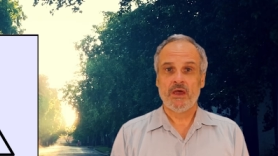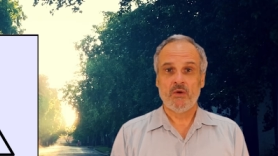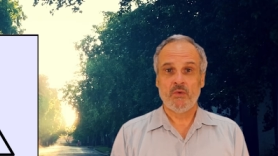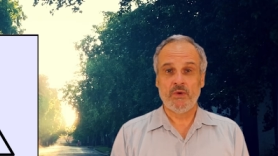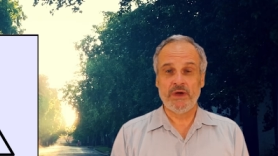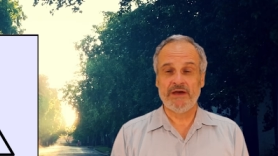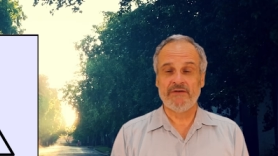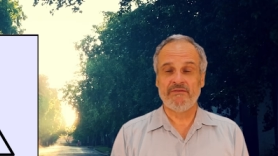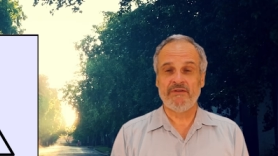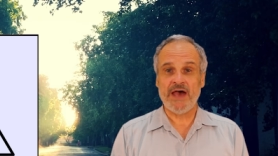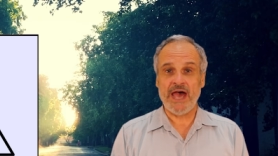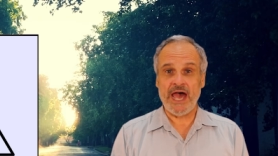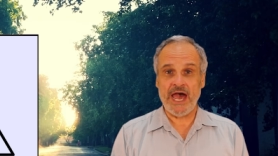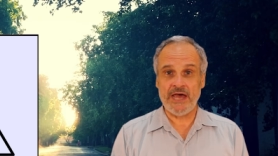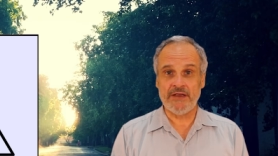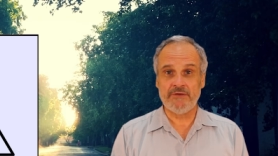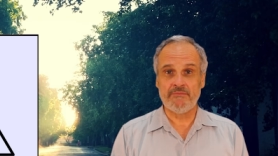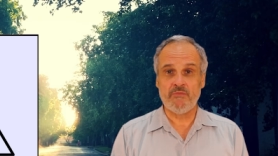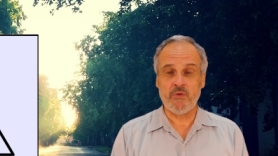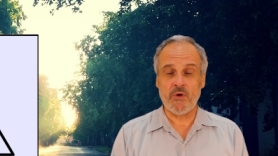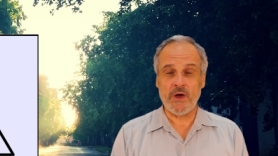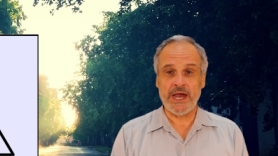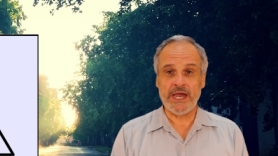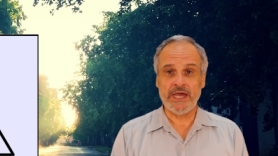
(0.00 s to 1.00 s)
We have a
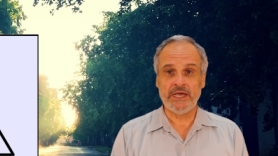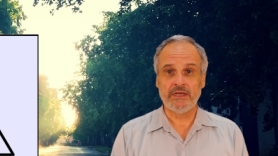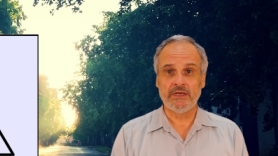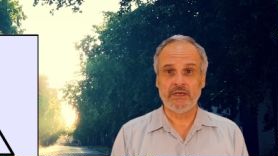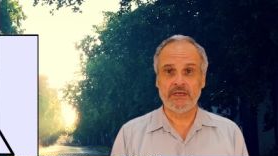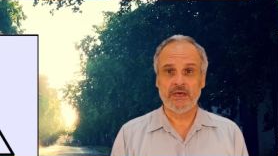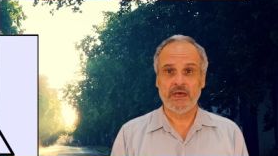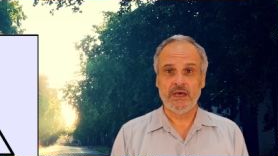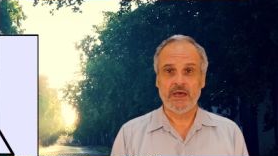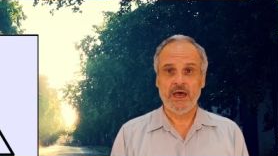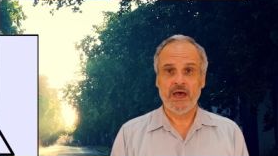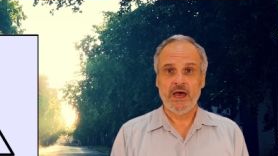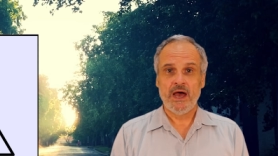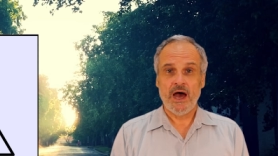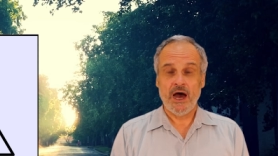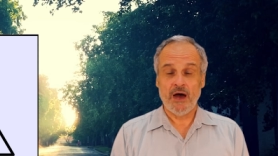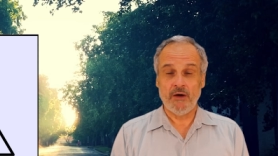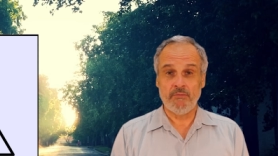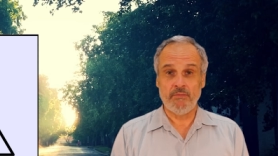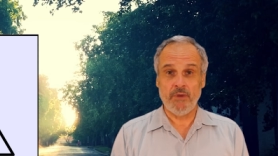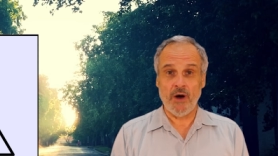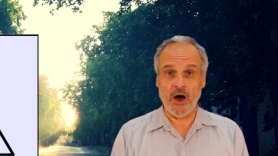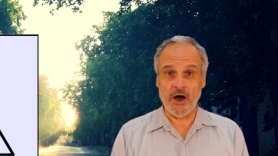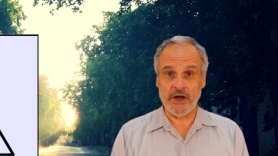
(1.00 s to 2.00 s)
head brain, a
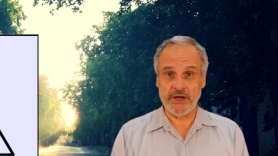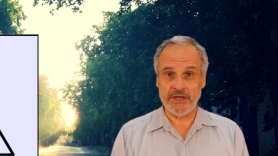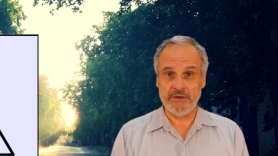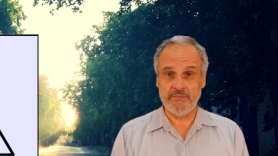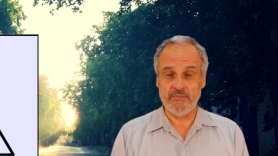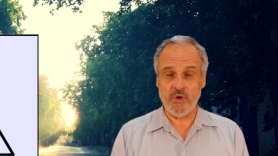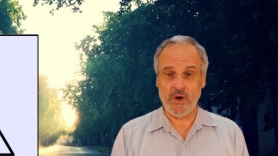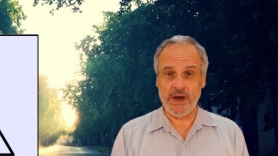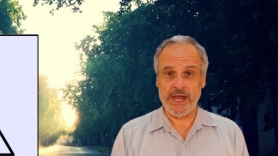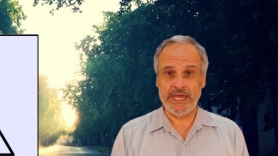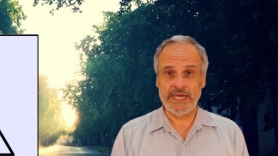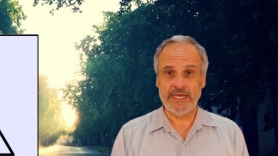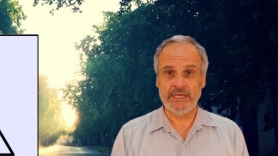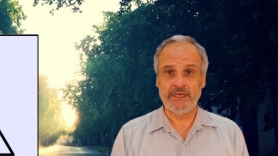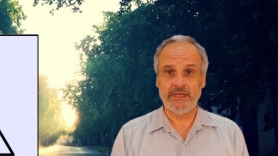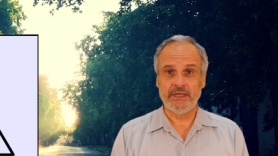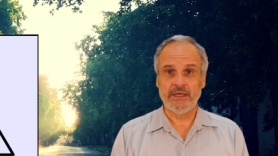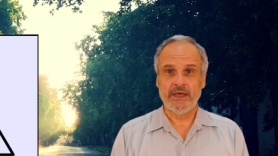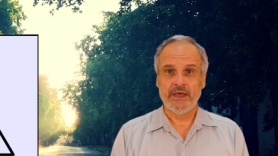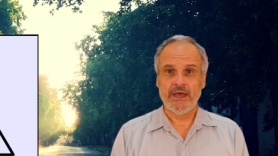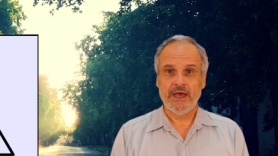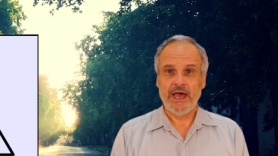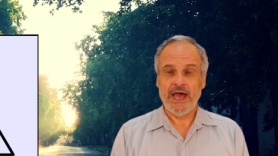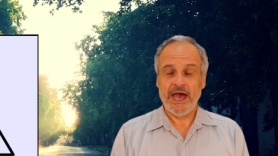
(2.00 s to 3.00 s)
body brain,
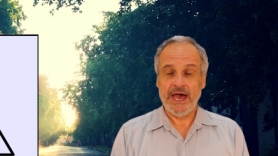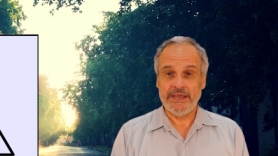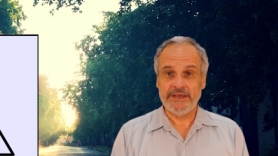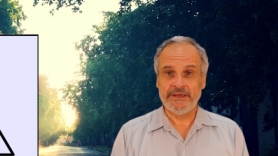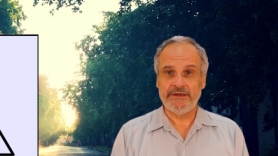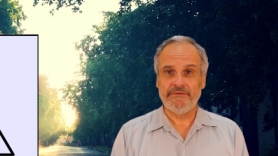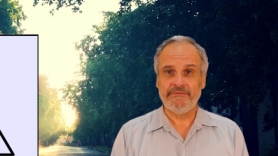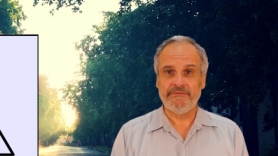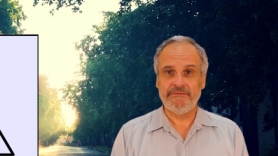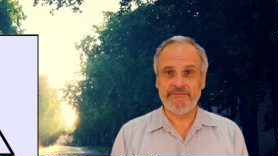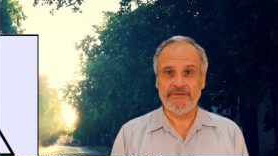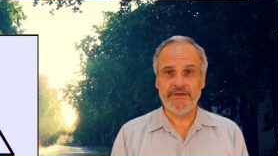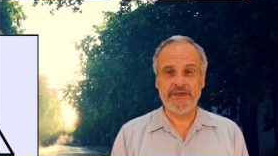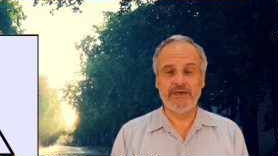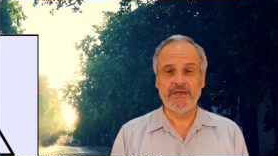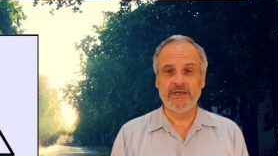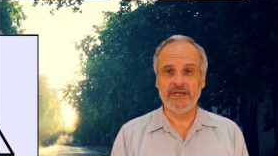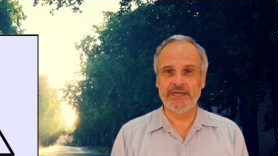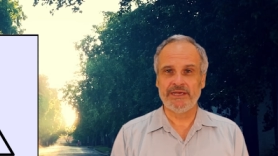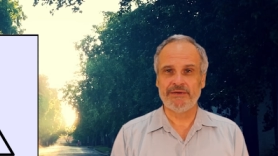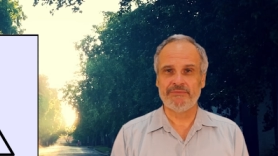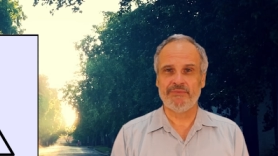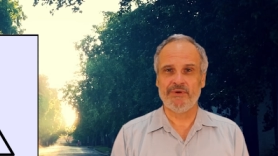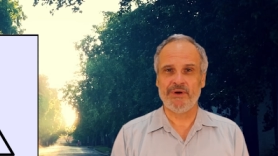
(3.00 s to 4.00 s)
and a
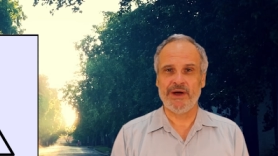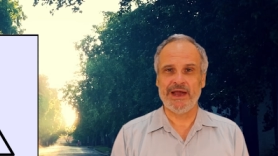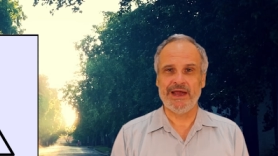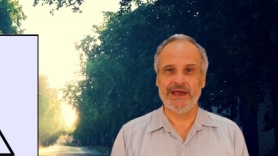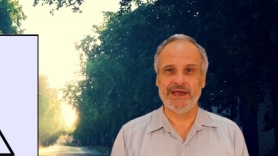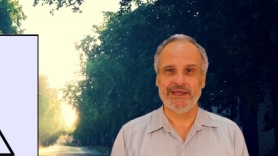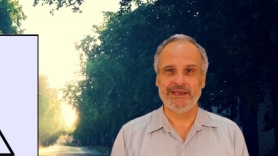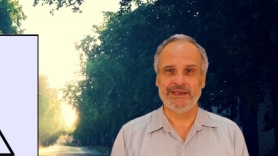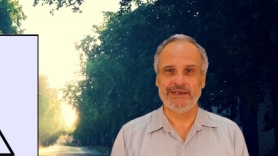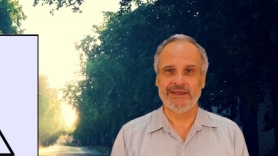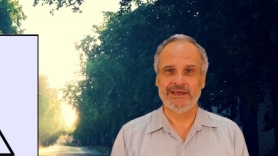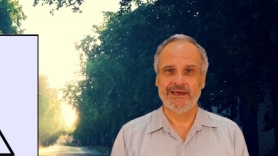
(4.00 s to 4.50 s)
feeling brain.